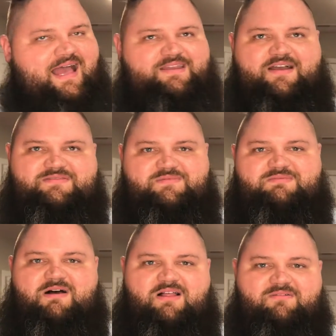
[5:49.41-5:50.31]
I do have some
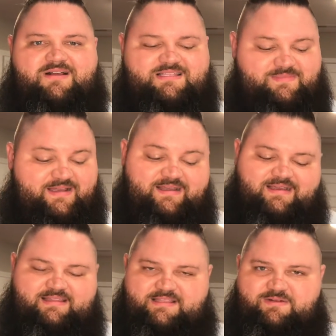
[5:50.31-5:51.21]
smaller ones, but
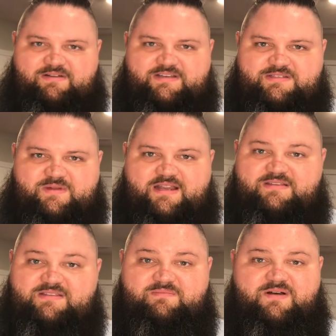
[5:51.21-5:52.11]
the 12-inch is what I
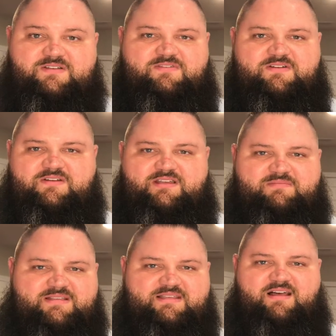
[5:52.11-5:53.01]
use the most for cooking
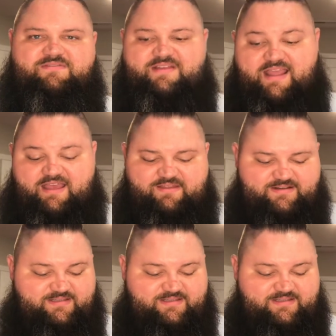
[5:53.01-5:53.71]
myself and Heather,